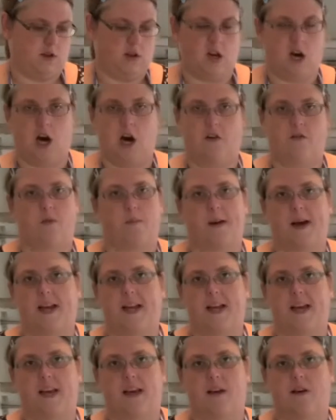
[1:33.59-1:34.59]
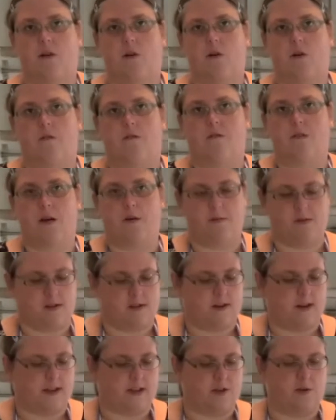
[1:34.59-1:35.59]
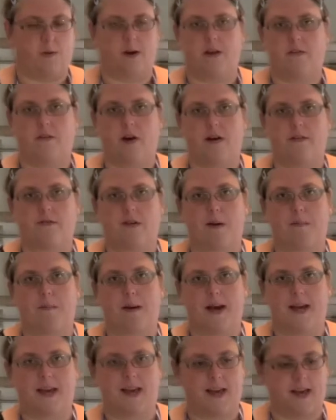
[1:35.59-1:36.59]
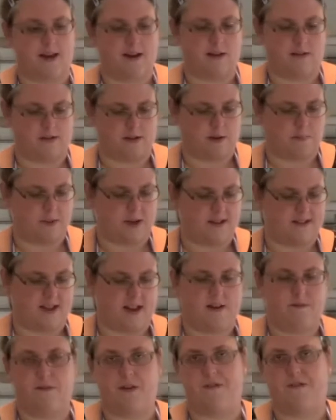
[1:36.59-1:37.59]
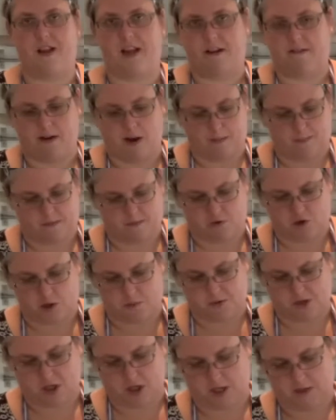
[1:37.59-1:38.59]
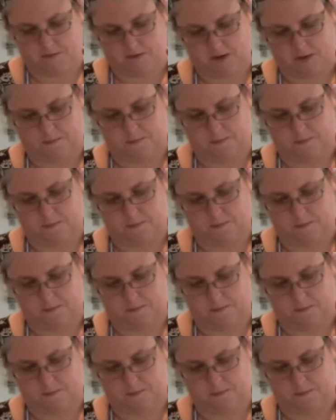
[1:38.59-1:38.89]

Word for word: half a packet of, it was a, like a 25 gram packet, so about 10-15 grams of chopped chives.